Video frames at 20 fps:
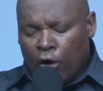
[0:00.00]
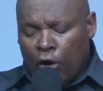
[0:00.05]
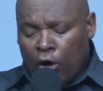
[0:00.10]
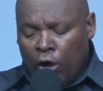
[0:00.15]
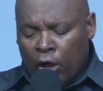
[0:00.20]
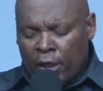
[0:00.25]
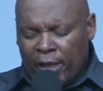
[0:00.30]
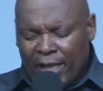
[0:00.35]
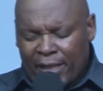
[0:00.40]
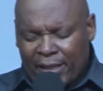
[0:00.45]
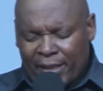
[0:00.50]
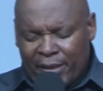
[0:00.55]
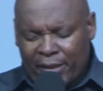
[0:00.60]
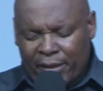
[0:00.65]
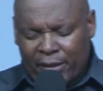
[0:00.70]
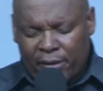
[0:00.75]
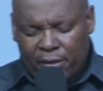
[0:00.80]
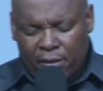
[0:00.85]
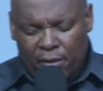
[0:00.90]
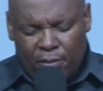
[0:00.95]

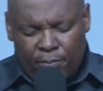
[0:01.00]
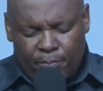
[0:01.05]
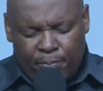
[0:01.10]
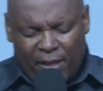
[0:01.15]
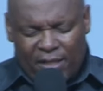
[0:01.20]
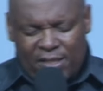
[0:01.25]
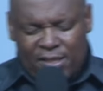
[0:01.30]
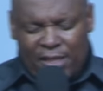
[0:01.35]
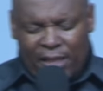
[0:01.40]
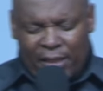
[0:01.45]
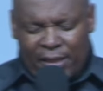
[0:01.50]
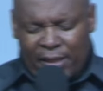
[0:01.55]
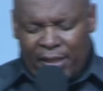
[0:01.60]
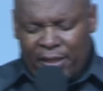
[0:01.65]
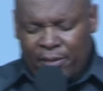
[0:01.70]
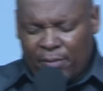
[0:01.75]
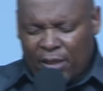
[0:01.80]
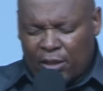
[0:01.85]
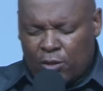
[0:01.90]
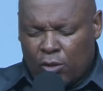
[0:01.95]
honoring Pastor
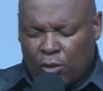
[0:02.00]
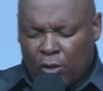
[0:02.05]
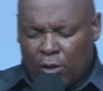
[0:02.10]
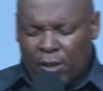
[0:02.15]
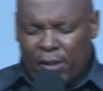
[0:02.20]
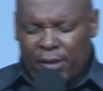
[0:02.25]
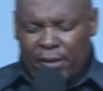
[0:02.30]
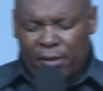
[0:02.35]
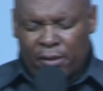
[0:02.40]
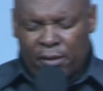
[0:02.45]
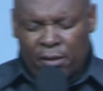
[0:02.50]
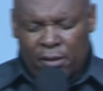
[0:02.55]
Ray McCauley